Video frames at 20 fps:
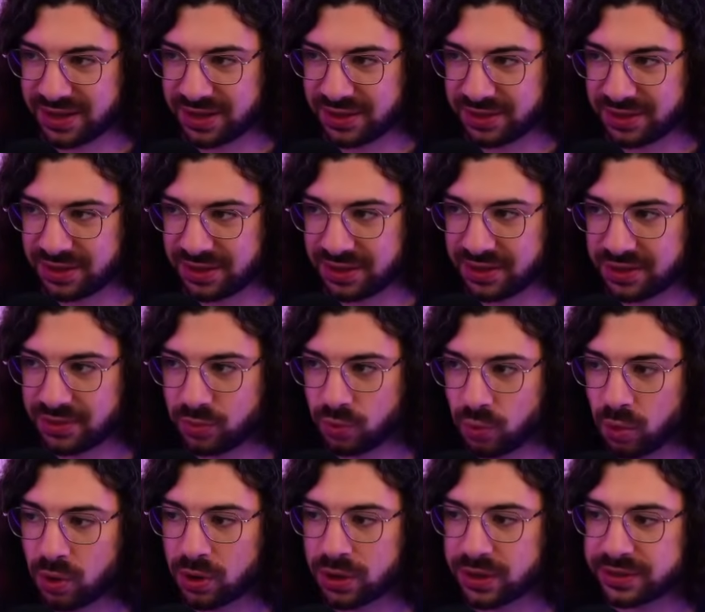the
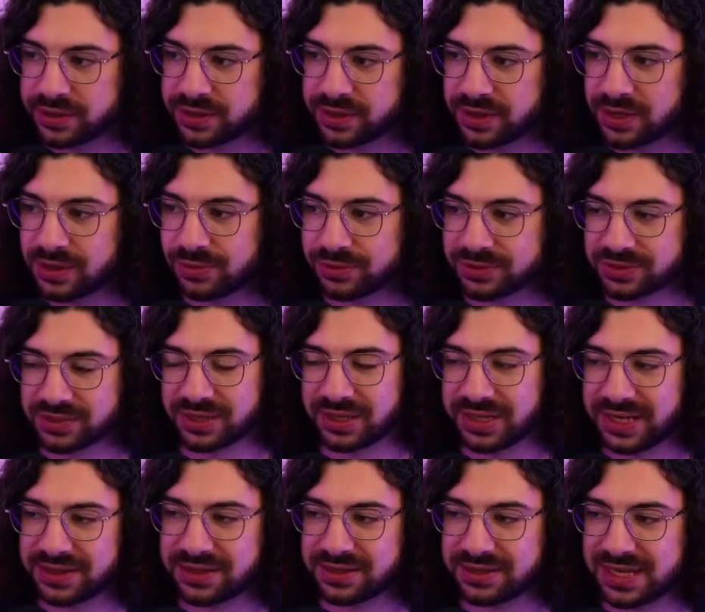ward was to
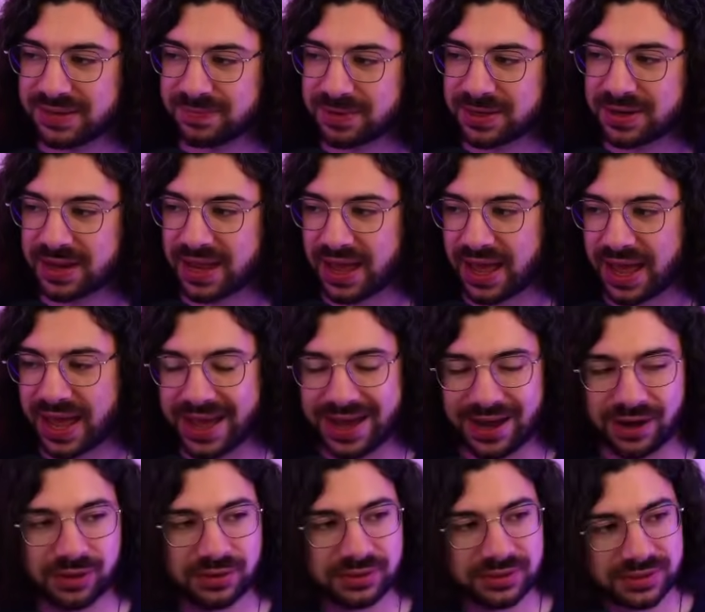lead the demon
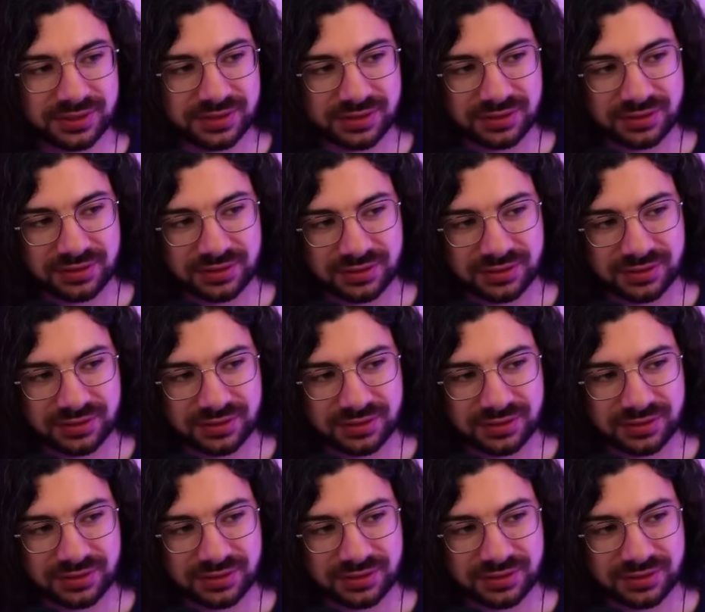out